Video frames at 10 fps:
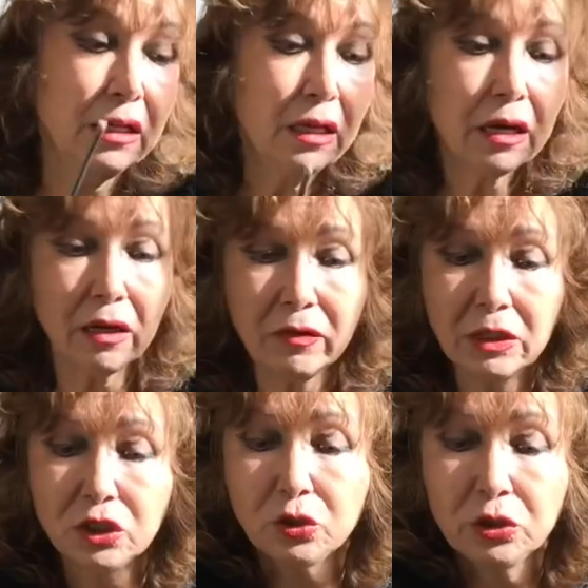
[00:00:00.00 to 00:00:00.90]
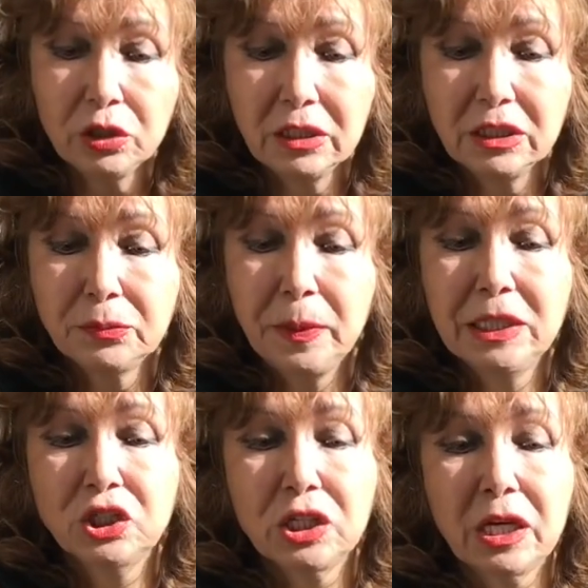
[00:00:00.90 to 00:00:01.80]
I want to show you this
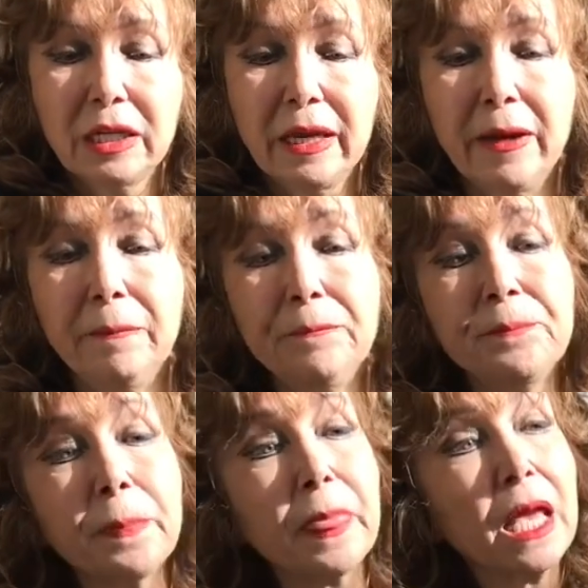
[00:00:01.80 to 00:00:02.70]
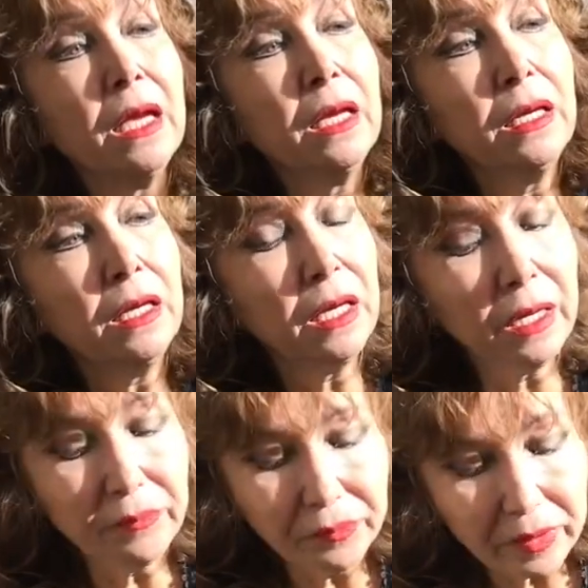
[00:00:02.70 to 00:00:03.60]
picture again.
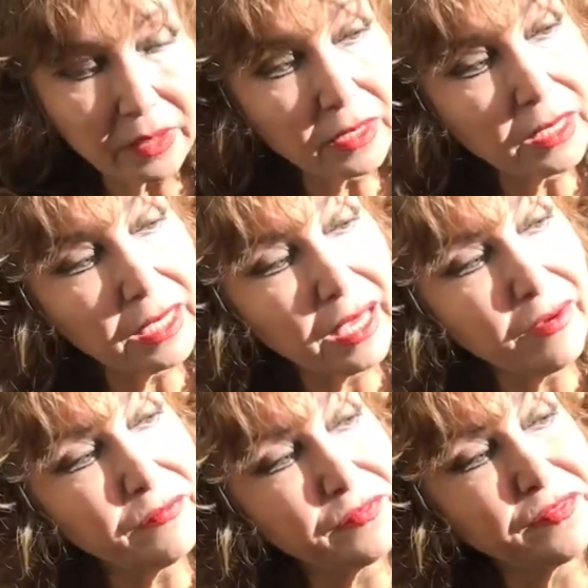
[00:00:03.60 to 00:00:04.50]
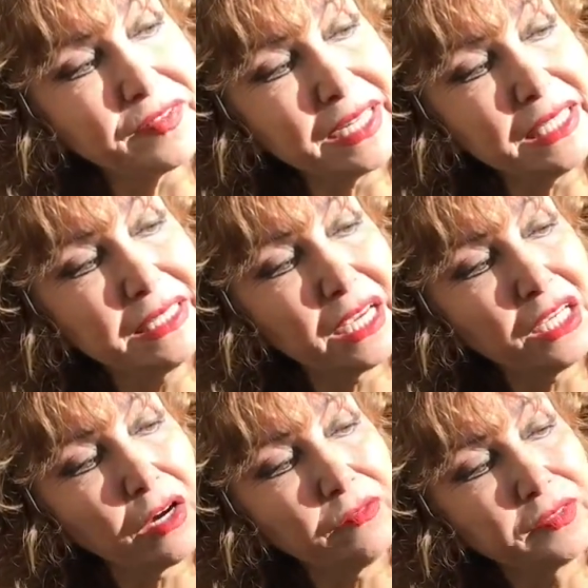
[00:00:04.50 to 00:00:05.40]
Every day
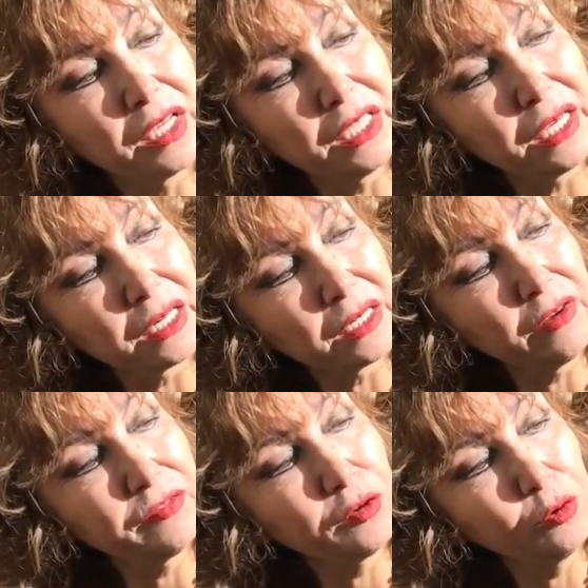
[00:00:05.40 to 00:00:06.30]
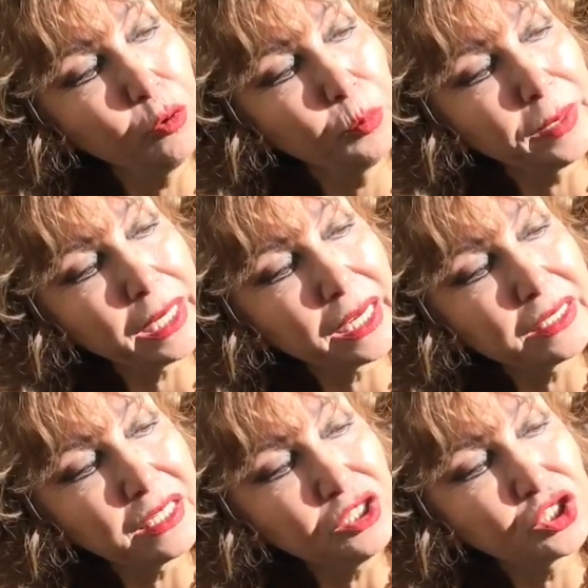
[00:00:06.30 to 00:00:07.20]
of the year, if you pay
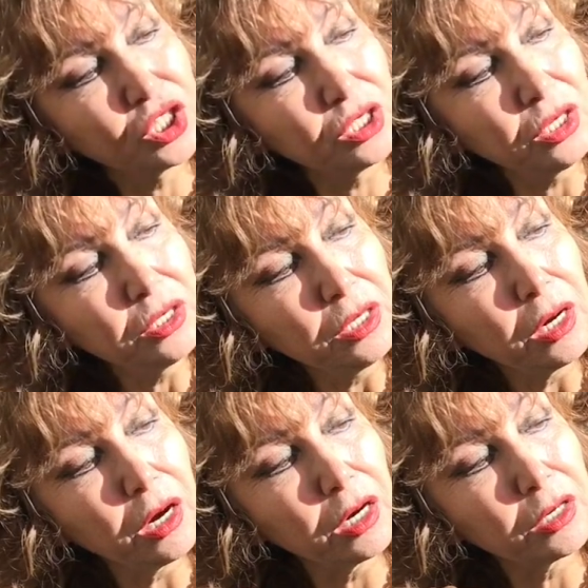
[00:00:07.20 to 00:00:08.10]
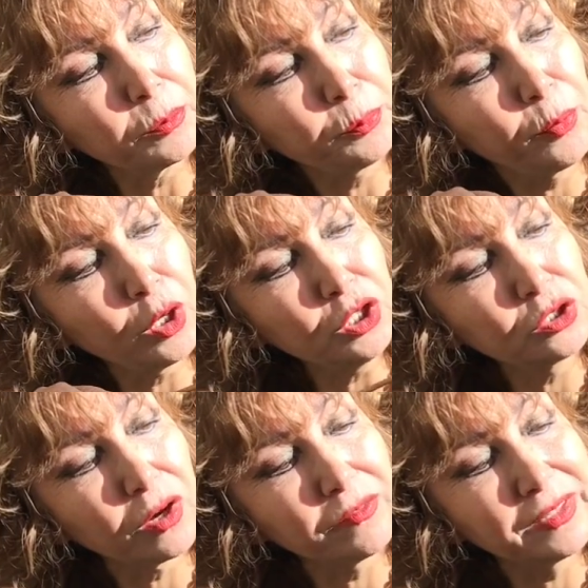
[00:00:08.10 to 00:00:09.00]
attention, our point
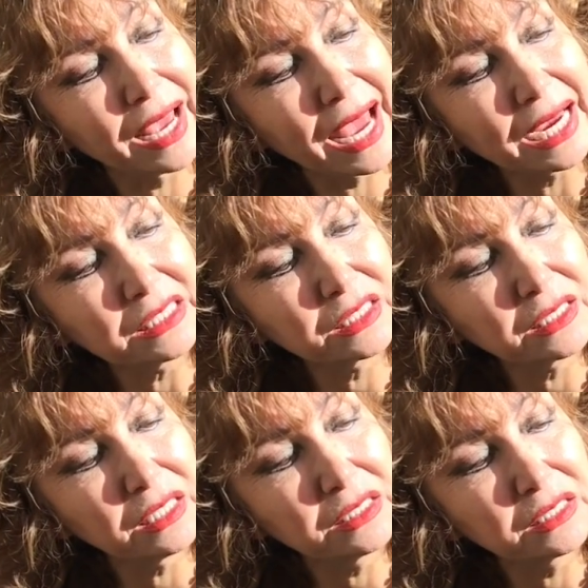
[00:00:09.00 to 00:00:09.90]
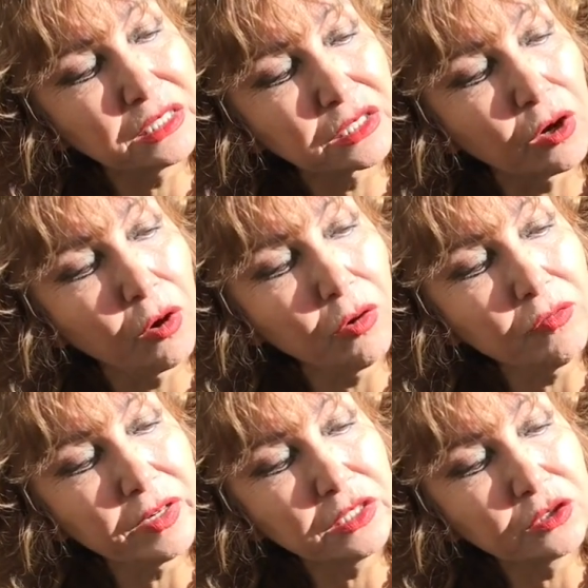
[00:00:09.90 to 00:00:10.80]
of the axis is
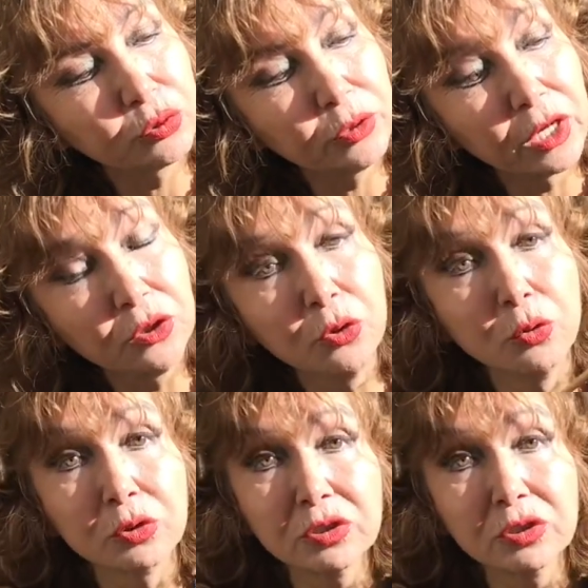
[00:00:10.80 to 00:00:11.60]
always to the north.